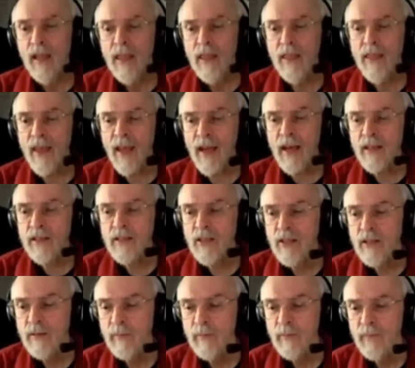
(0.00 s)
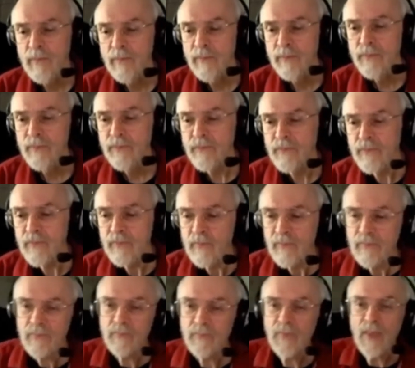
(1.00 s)
That,
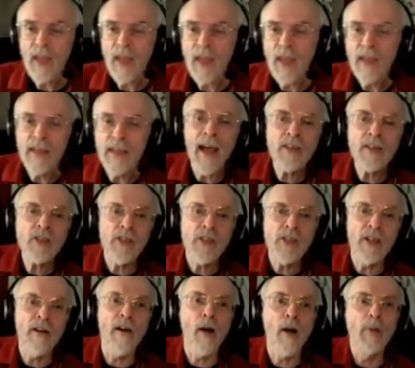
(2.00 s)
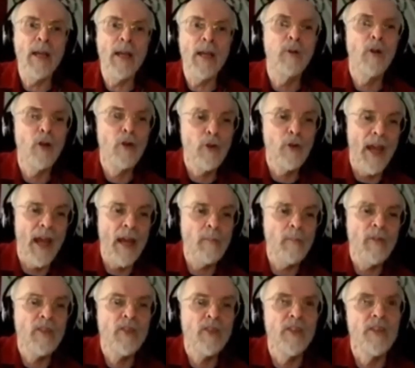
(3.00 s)
yes, there are people who
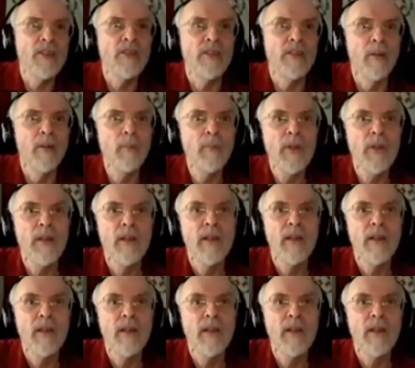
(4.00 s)
game the system,